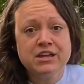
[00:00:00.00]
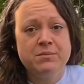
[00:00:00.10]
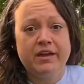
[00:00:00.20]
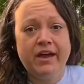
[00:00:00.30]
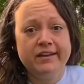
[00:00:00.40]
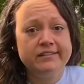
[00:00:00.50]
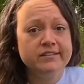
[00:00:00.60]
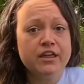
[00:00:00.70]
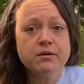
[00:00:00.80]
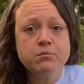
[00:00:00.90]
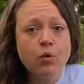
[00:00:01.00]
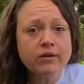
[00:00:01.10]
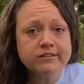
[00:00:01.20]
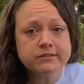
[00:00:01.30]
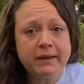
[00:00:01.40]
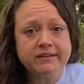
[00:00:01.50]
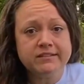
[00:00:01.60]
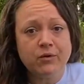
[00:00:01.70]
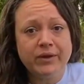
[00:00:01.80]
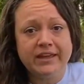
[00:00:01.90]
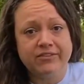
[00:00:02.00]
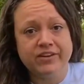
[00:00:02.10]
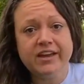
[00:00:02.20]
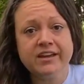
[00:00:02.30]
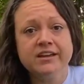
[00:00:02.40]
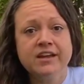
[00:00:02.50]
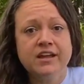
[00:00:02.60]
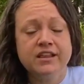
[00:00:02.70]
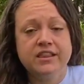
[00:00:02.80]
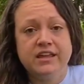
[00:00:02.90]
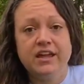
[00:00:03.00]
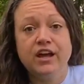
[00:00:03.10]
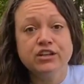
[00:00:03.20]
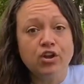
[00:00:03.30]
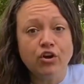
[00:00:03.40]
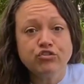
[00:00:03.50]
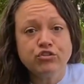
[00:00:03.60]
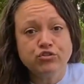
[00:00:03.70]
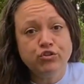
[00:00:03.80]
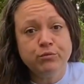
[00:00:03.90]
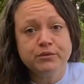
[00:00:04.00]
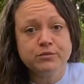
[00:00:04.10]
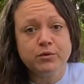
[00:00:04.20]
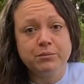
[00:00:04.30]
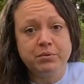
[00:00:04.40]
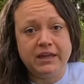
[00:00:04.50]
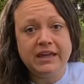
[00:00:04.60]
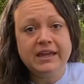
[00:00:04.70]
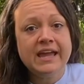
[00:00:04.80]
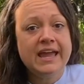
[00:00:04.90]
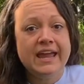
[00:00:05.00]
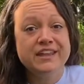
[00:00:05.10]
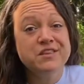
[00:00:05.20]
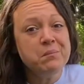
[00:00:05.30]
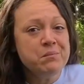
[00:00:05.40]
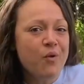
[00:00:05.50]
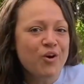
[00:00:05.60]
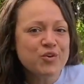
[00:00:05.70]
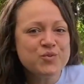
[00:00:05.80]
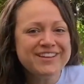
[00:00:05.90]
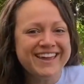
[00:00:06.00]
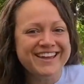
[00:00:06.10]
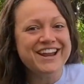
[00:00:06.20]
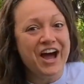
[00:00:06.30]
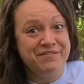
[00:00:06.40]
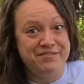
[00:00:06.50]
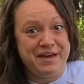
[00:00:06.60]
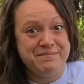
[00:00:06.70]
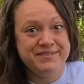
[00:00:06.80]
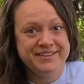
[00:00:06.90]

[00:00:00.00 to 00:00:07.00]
because the more space that we give it, the larger the tubers will be and the more we'll get of them.